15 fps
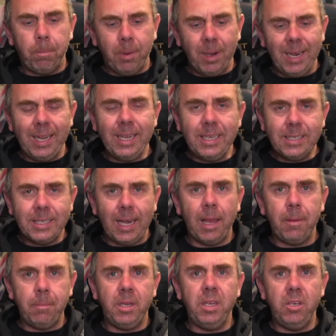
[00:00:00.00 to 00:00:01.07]
please
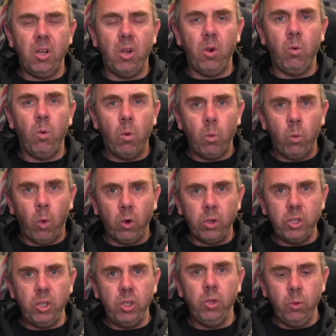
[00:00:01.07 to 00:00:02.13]
let me know what
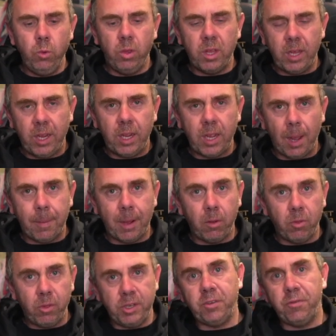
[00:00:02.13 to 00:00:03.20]
you think
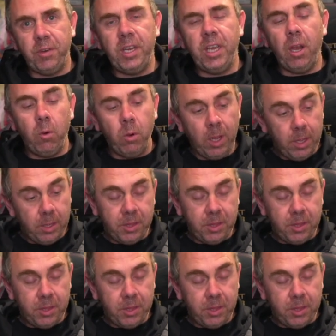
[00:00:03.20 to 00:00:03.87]
about this video,